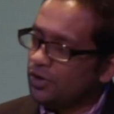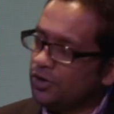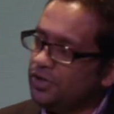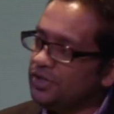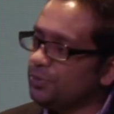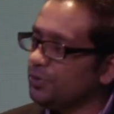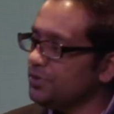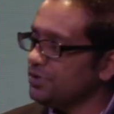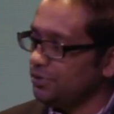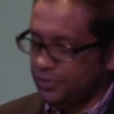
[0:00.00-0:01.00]
hurting the
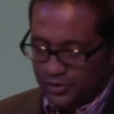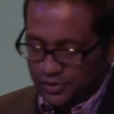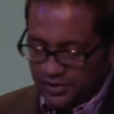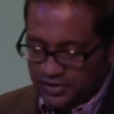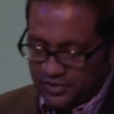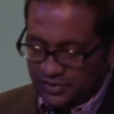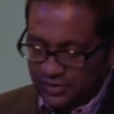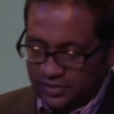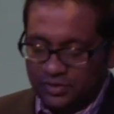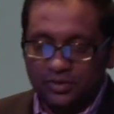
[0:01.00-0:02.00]
person who hurt us.
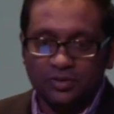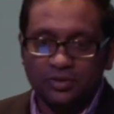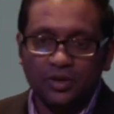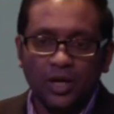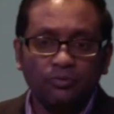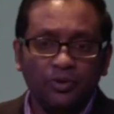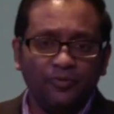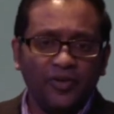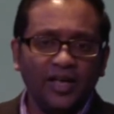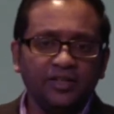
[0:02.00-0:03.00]

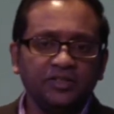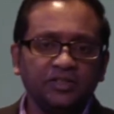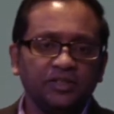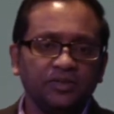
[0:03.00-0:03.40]
Revenge,